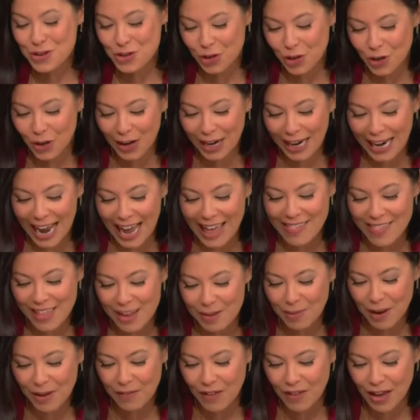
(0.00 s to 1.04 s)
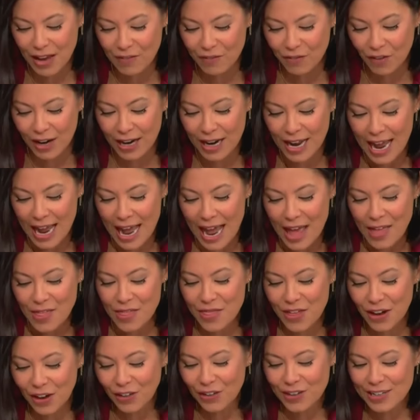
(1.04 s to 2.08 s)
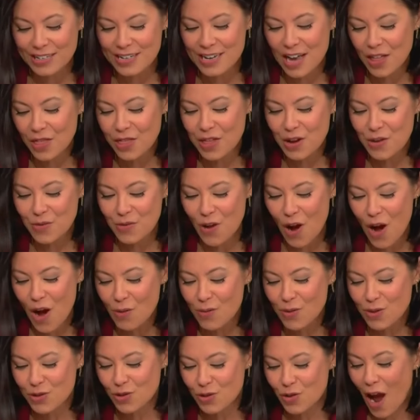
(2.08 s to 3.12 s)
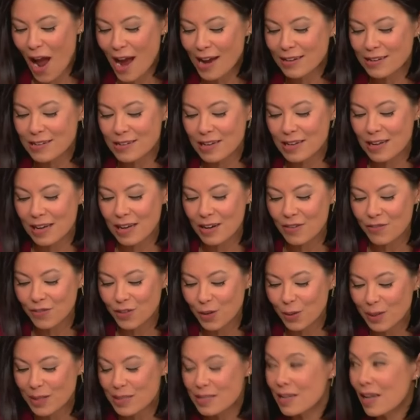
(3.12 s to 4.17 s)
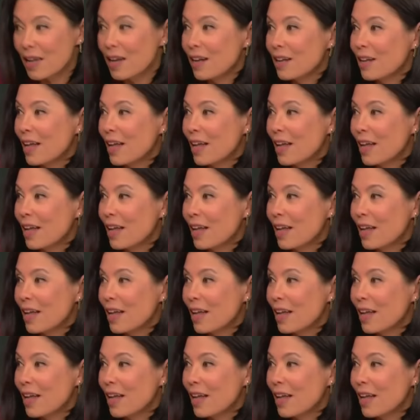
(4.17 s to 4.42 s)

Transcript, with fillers: jury. And then my favorite, there is nothing wrong with trying to influence an